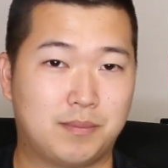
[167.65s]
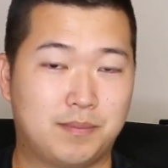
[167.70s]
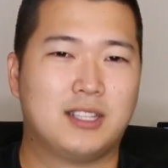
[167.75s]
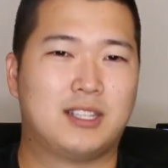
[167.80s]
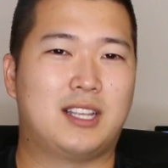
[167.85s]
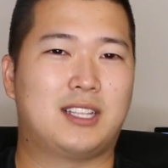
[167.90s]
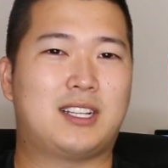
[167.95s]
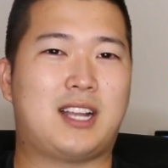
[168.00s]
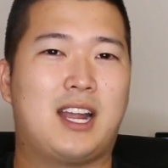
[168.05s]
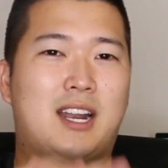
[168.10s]

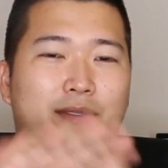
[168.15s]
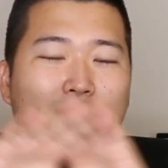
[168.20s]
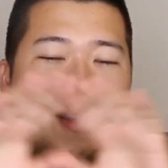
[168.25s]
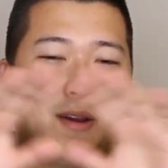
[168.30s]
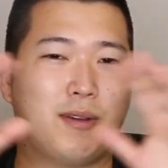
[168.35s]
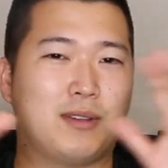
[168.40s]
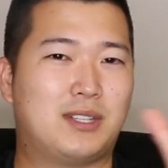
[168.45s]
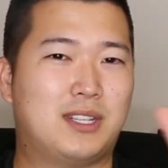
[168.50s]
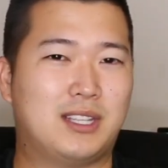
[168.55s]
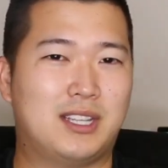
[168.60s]
So that's kind of
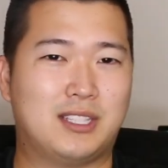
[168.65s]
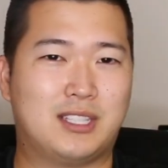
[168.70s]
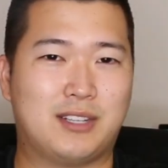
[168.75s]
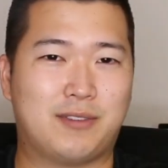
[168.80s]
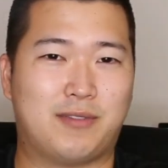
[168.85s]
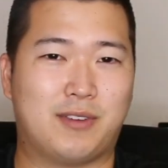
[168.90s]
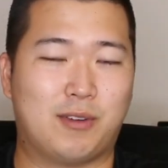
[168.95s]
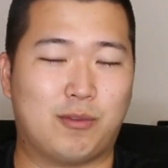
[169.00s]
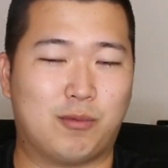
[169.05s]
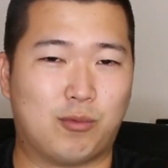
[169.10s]
how I see the
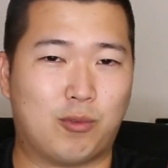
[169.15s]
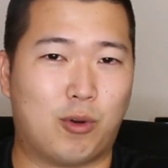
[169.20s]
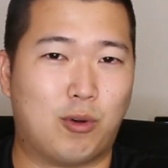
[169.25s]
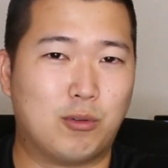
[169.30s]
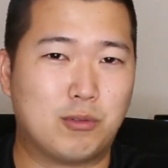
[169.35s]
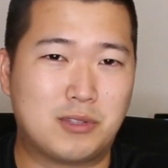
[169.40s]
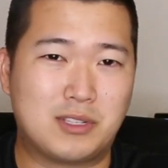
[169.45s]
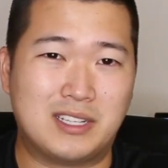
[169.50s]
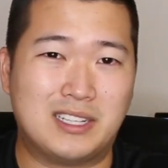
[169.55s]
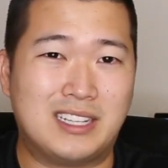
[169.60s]
different
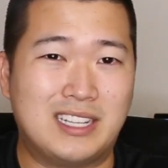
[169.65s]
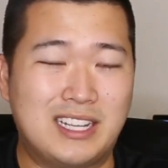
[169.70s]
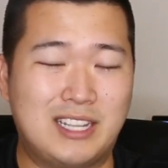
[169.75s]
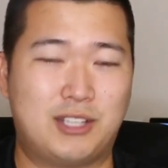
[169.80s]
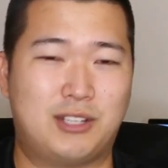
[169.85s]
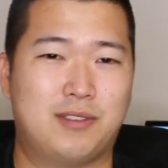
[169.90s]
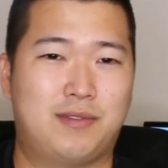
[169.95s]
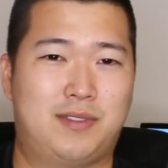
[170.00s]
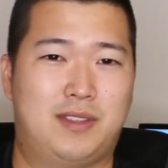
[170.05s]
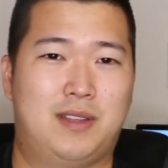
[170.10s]
roles in each of